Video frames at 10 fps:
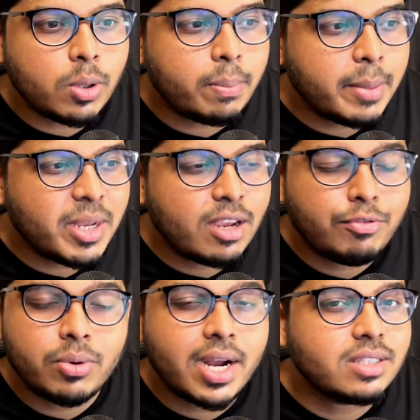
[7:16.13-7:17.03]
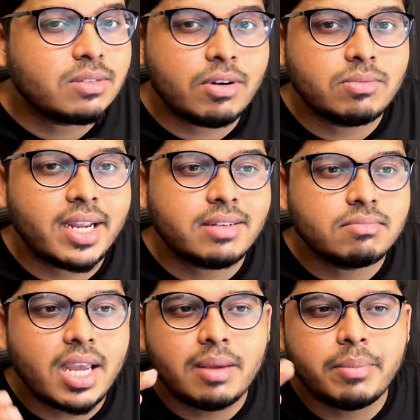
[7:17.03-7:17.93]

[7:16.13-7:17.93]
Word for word: Maybe if you guys found like, hey,